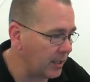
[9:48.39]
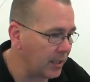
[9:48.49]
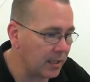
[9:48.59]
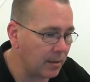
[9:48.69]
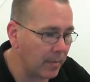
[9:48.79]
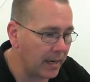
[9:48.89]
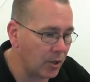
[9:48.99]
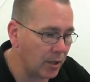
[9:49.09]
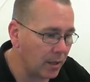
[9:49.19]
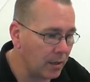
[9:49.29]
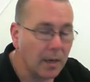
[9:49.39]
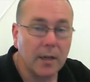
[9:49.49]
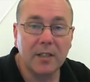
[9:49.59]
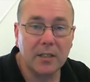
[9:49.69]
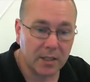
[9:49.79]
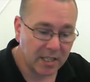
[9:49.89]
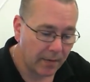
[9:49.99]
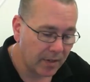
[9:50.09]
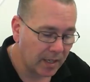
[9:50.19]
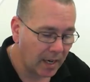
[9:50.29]
this dimension to
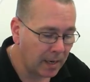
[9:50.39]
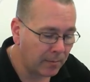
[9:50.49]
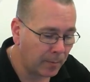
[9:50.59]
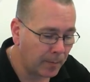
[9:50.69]
17.